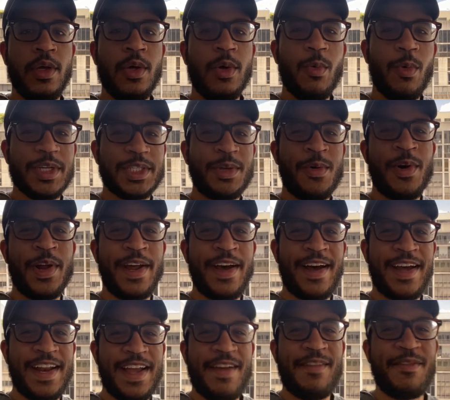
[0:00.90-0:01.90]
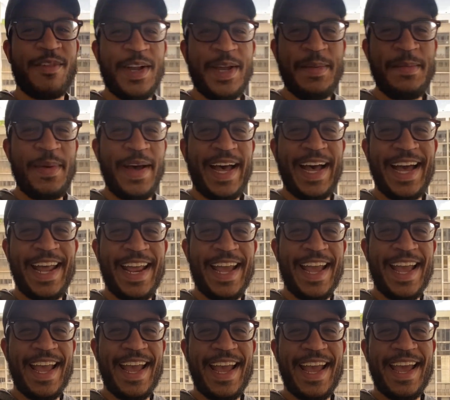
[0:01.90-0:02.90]
What's going on,
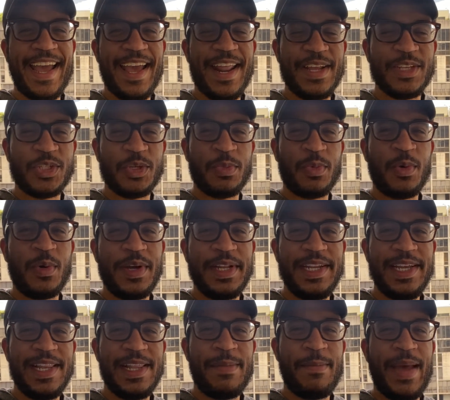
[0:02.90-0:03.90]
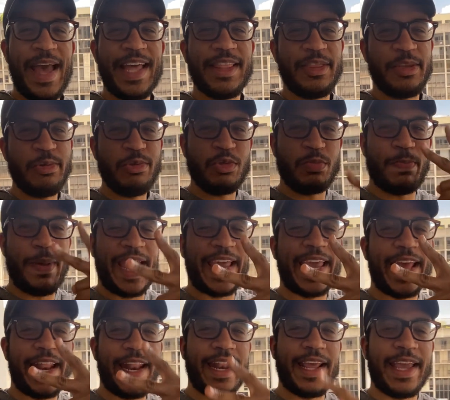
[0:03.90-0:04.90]
everybody? It is your boy Dylan Matthews back
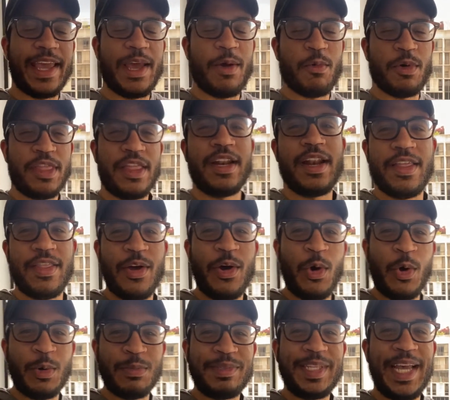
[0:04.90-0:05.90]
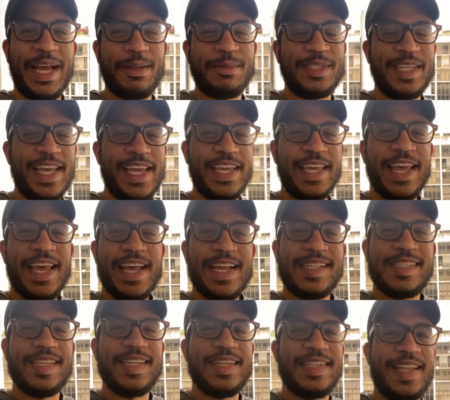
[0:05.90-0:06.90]
at it again with another hometown take.
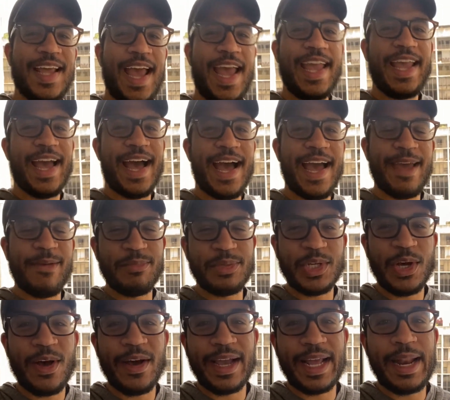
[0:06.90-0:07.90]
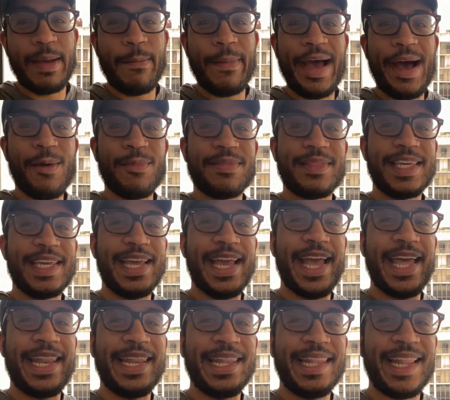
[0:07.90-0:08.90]
Today I am talking about the
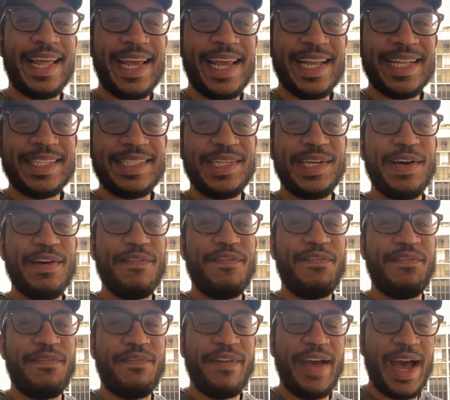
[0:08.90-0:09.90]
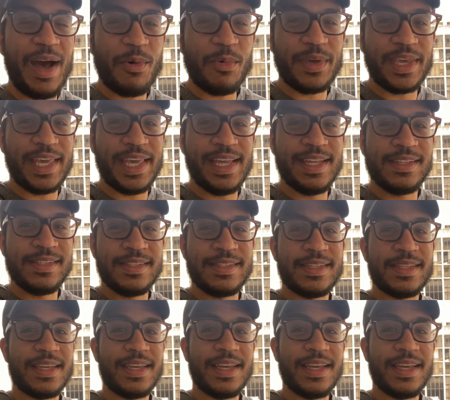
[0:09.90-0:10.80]
Atlanta Falcons.